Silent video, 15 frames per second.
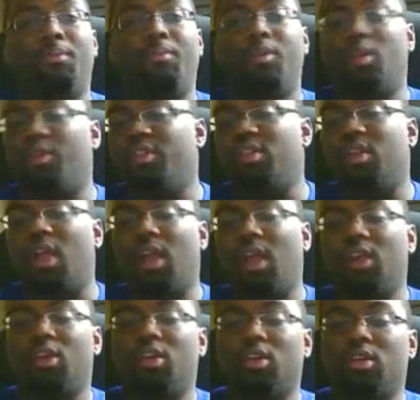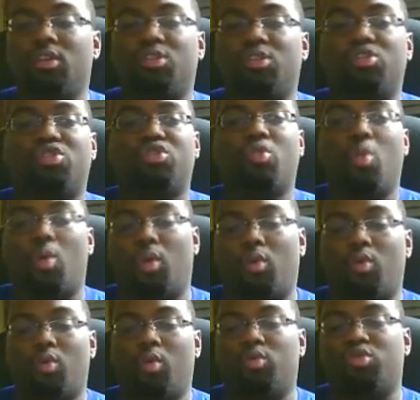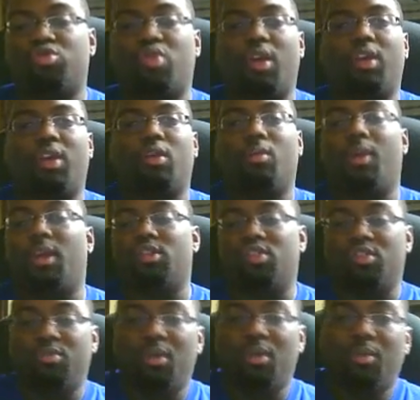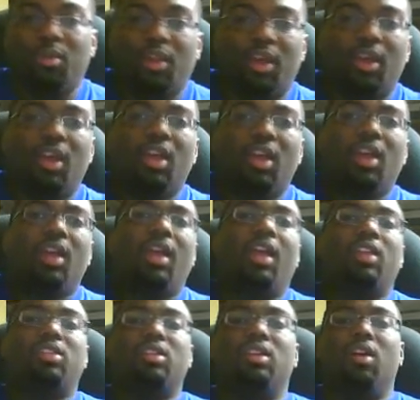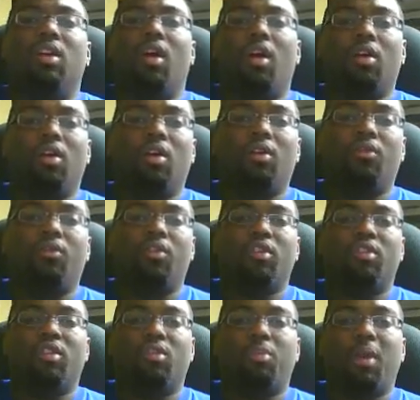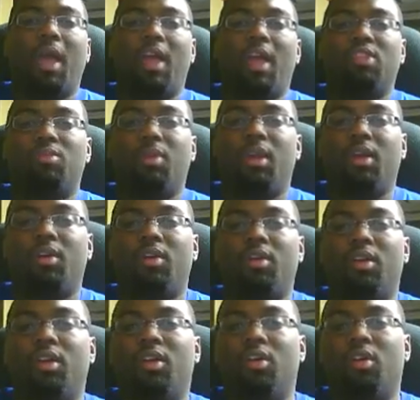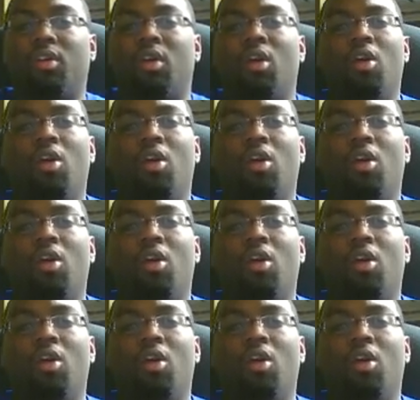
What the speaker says: you know, there's a lot of good quote-unquote striker matches. Maybe like Anthony Hardonk versus Pat Barry or